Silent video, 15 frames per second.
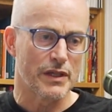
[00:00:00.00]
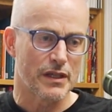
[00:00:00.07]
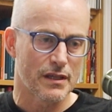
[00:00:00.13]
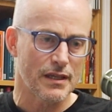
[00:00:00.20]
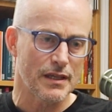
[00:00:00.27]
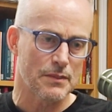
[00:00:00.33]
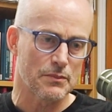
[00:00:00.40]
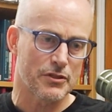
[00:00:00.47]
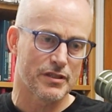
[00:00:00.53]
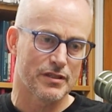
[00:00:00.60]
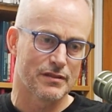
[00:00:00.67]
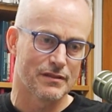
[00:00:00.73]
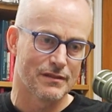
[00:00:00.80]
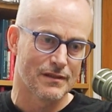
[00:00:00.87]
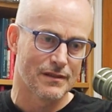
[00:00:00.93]

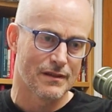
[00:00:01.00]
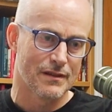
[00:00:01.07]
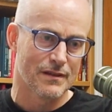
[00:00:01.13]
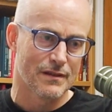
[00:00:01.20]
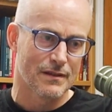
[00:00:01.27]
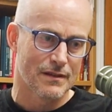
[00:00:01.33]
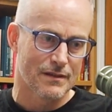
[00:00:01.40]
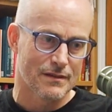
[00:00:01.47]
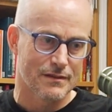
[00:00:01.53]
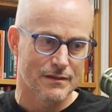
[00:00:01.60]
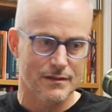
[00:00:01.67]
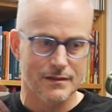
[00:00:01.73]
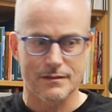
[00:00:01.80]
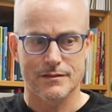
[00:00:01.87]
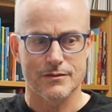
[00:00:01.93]
kept
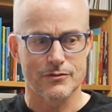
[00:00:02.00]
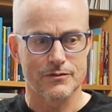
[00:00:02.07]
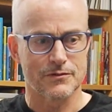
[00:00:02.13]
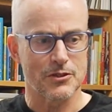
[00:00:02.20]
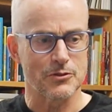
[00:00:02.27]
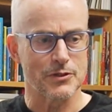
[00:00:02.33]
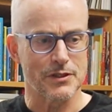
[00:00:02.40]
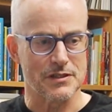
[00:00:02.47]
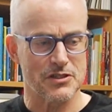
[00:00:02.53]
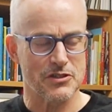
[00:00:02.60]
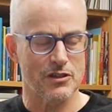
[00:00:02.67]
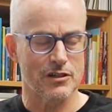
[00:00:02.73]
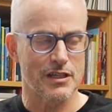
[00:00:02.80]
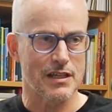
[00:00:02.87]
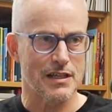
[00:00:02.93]
sort of doing the
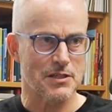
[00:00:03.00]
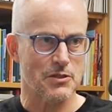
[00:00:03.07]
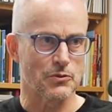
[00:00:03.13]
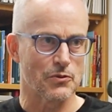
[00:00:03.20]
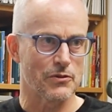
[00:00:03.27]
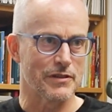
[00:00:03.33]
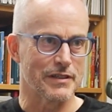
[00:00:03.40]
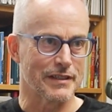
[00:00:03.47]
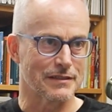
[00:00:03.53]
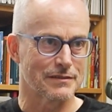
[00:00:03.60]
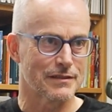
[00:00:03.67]
side hustle thing.